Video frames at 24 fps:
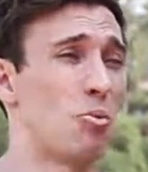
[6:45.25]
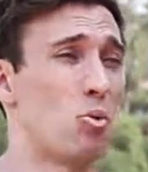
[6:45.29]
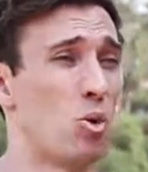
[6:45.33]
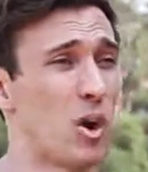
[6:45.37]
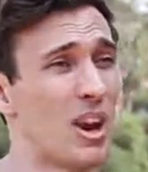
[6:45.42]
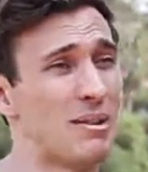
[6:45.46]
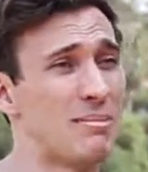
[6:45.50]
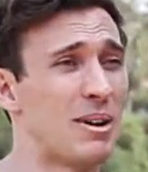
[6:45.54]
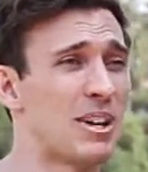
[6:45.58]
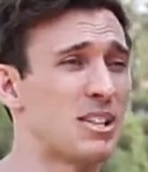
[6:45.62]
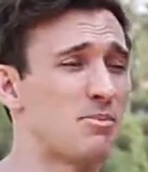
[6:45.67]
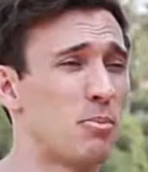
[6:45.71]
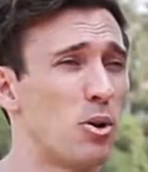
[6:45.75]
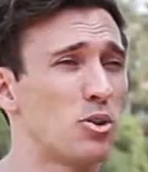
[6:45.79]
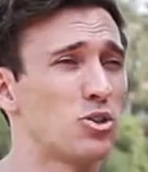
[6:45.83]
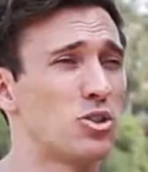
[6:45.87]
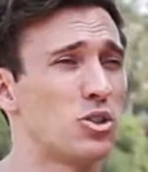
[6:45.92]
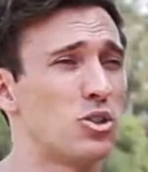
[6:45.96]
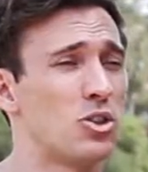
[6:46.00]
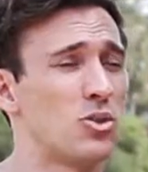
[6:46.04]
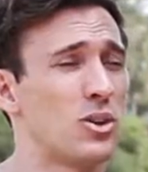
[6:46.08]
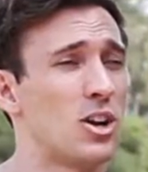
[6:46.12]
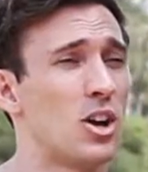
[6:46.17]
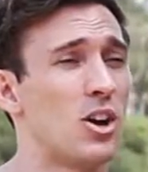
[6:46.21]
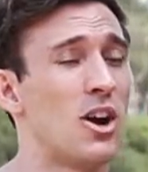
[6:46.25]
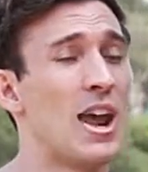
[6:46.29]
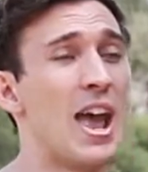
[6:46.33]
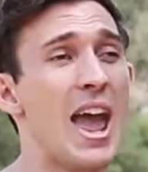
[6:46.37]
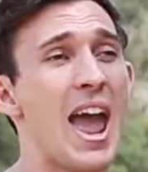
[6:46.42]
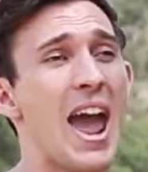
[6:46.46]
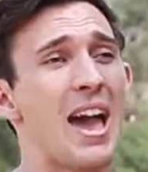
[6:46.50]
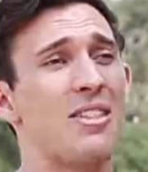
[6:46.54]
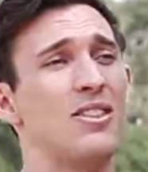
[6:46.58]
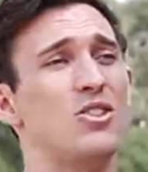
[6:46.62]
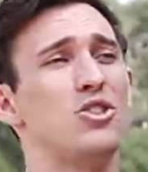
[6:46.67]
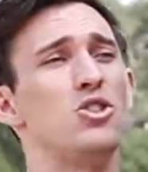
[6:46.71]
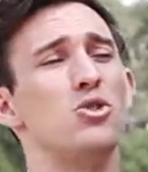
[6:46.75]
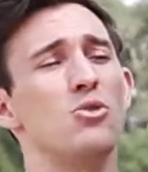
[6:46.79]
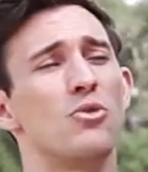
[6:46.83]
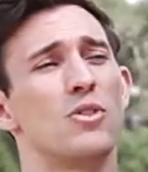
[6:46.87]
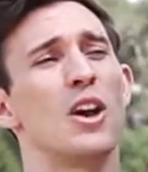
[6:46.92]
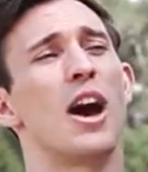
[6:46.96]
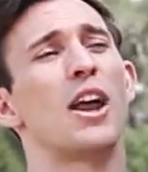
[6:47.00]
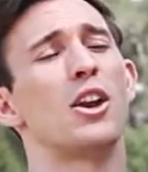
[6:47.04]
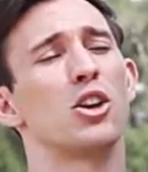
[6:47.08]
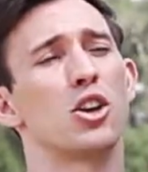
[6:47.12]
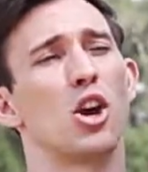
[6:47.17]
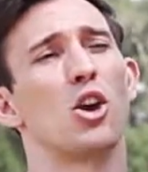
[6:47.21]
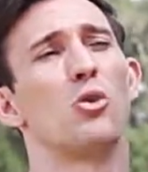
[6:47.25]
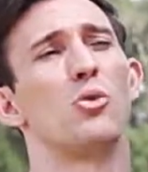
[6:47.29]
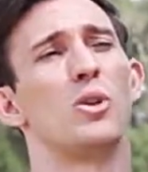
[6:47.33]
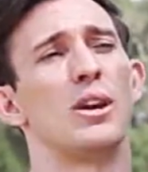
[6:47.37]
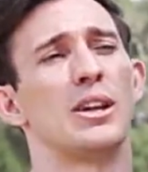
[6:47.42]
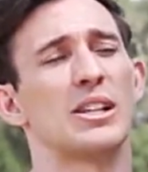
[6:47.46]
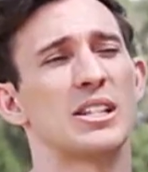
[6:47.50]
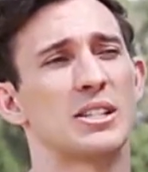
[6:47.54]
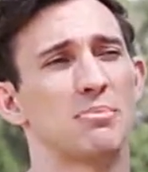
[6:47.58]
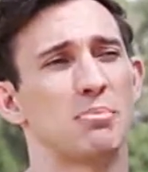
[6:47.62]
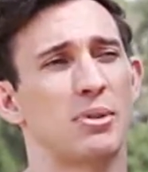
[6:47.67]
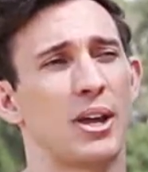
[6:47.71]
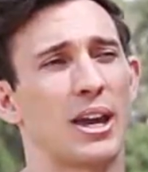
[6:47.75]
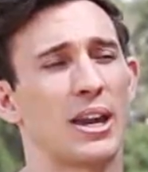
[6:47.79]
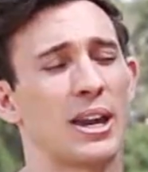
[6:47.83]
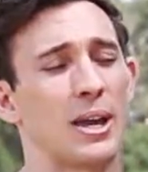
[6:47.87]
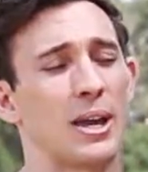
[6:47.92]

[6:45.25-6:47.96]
What am I supposed to do here? And then you've gotta go re-explain